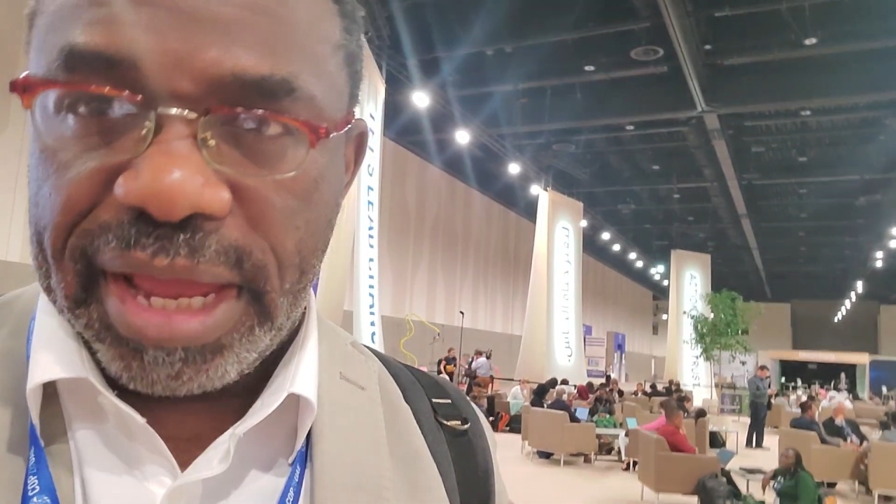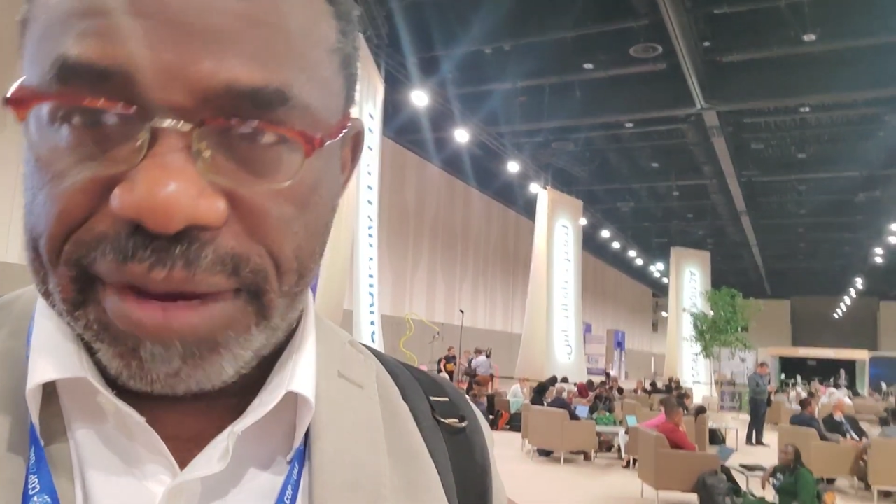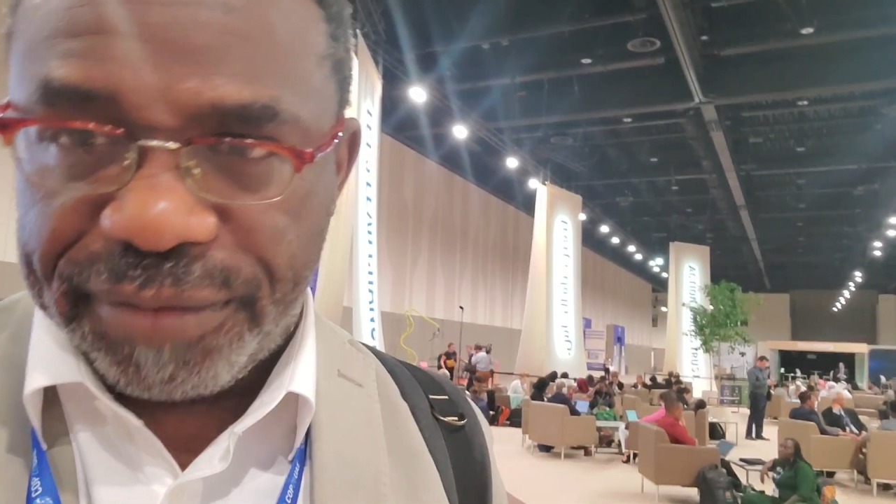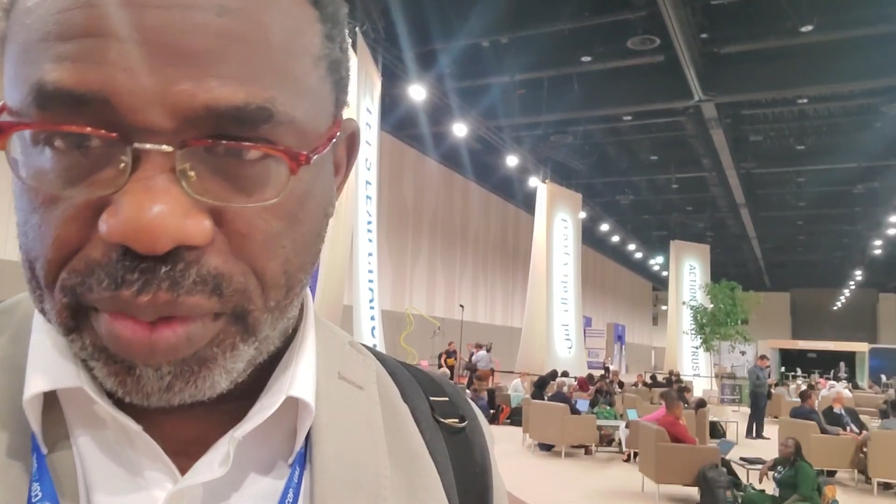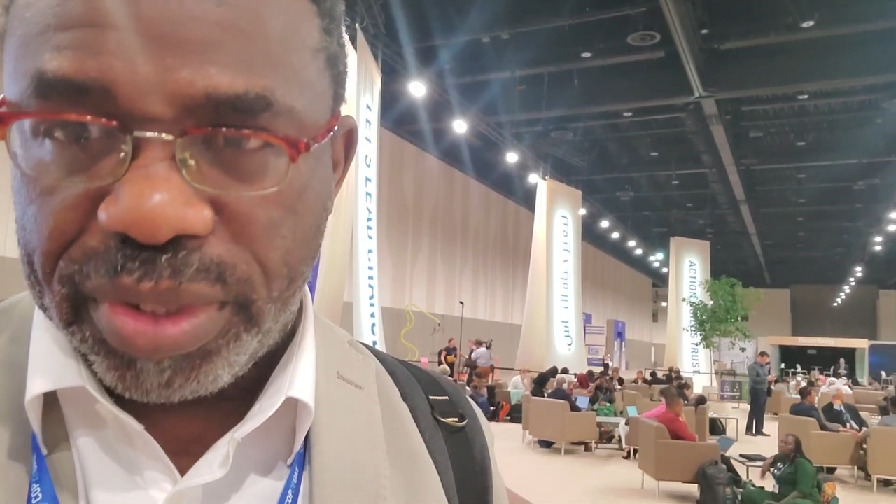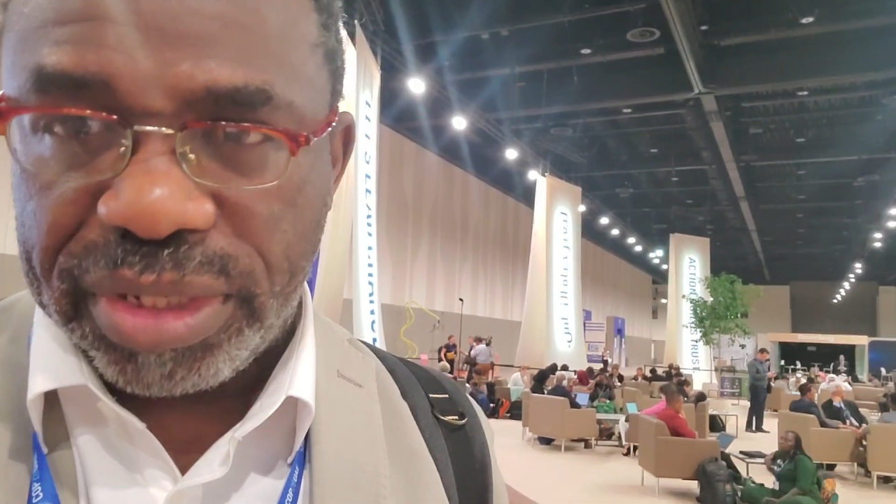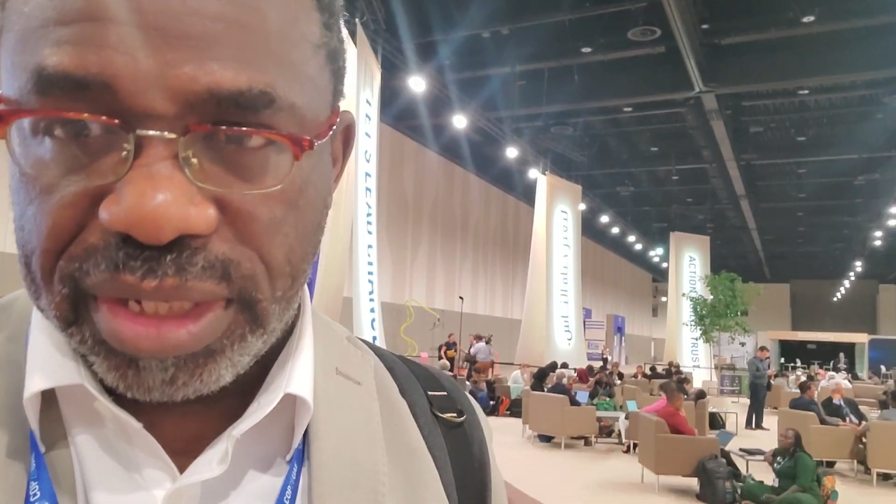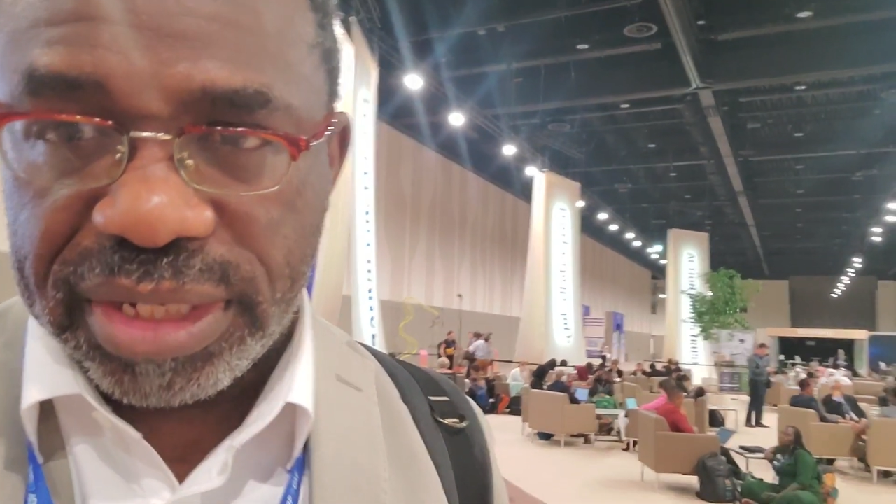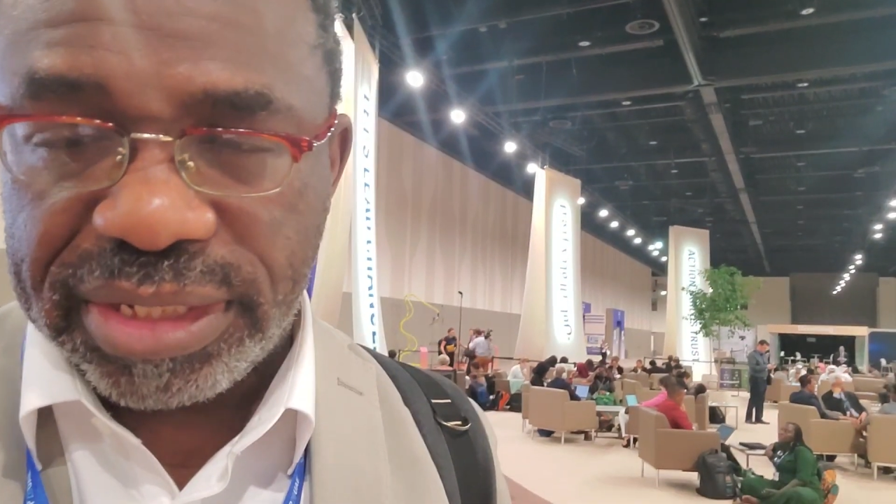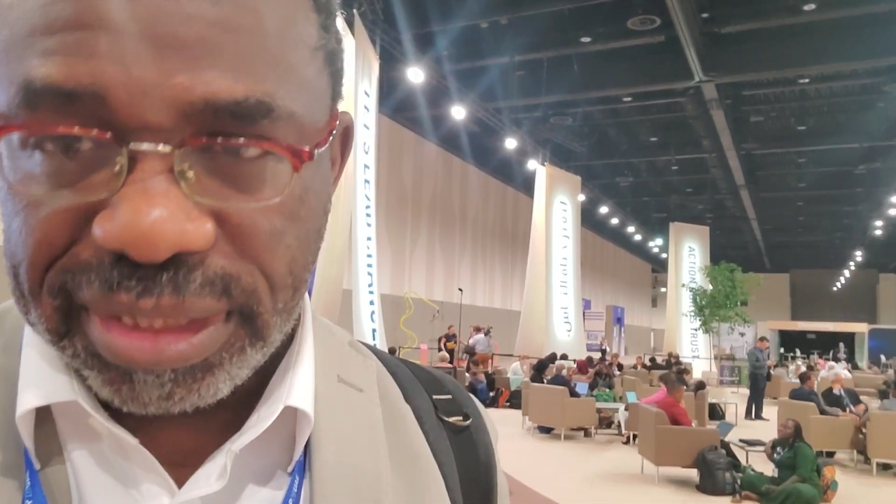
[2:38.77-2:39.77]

Everyone cuts